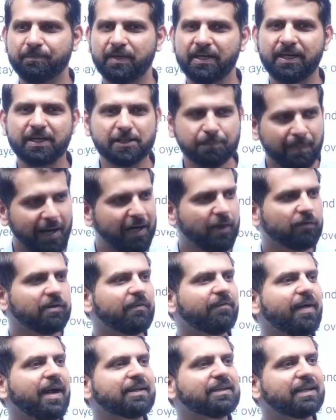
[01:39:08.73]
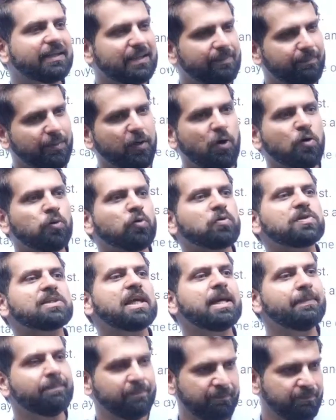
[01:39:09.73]
despite of the fact that they belong to
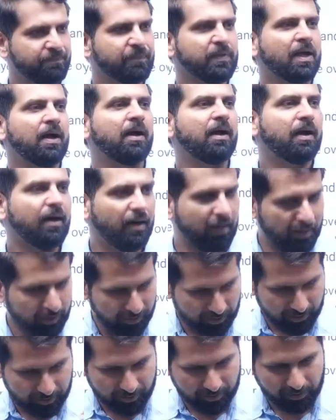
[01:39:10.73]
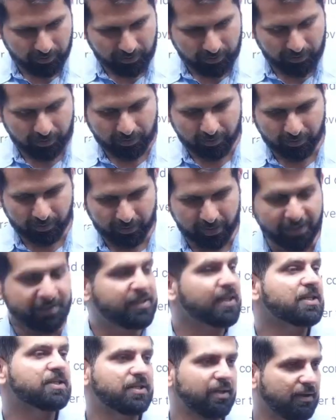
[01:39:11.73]
same
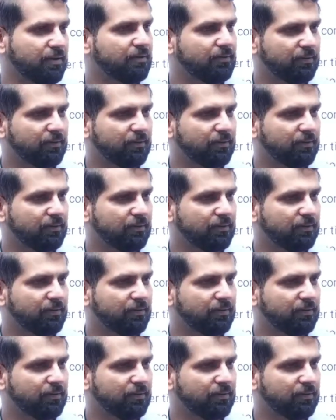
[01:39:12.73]
ancestor.